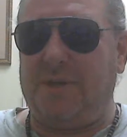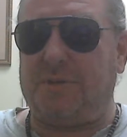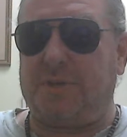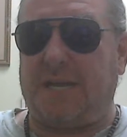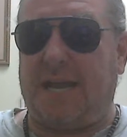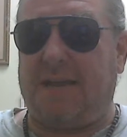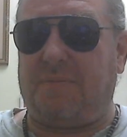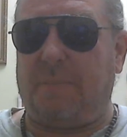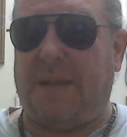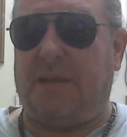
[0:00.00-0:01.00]
This is
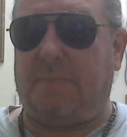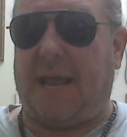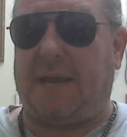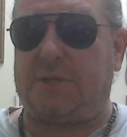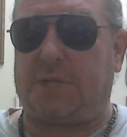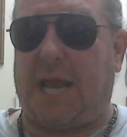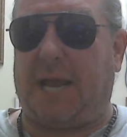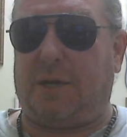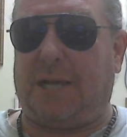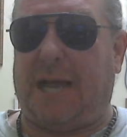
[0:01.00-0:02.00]
Dave, the Meat Man
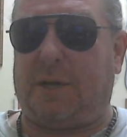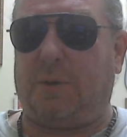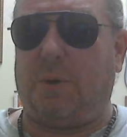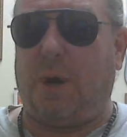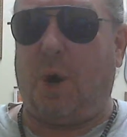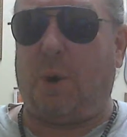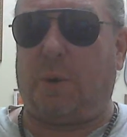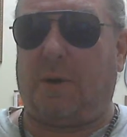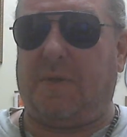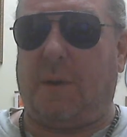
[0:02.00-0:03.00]
Scandaliato,
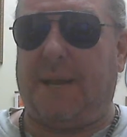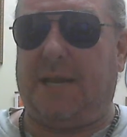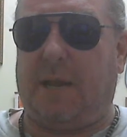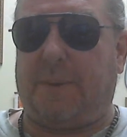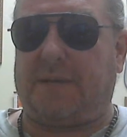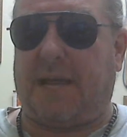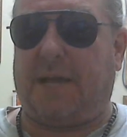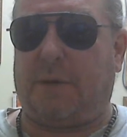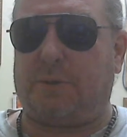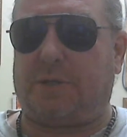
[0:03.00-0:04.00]
owner of the Meat and
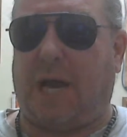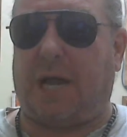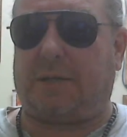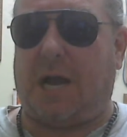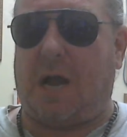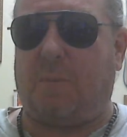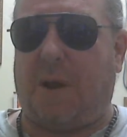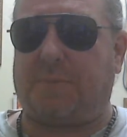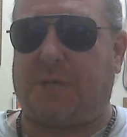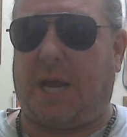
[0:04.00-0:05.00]
Potatoes.com
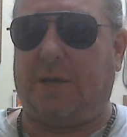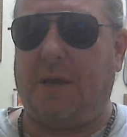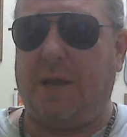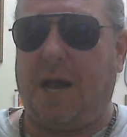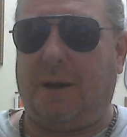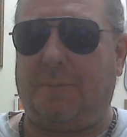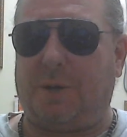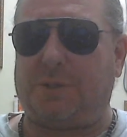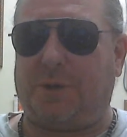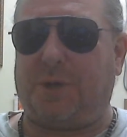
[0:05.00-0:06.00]
website. I'm
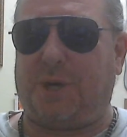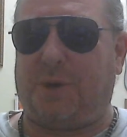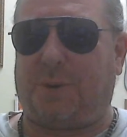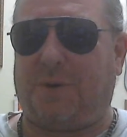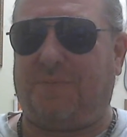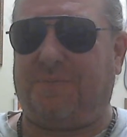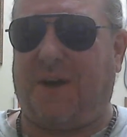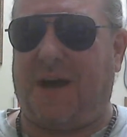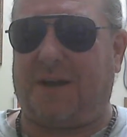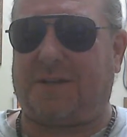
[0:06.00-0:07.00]
also the owner of
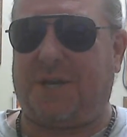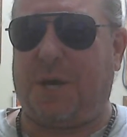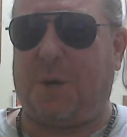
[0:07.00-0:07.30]
com